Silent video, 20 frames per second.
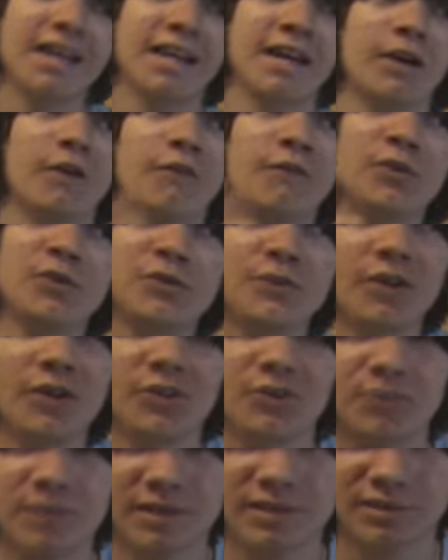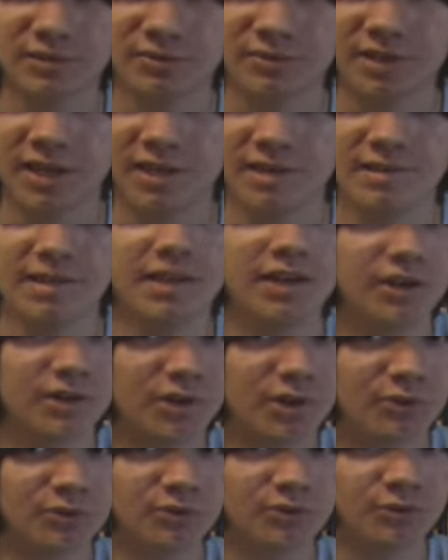Now, first of all, this makes no sense, and it's
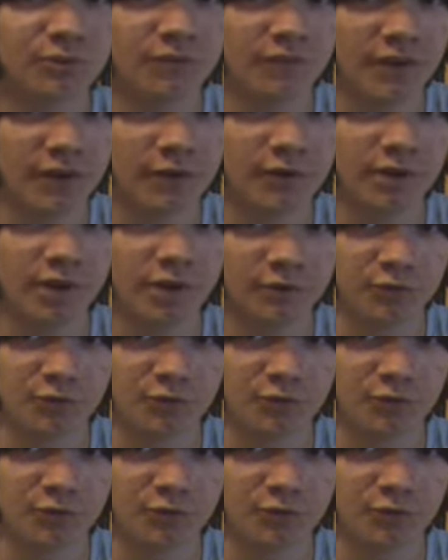also very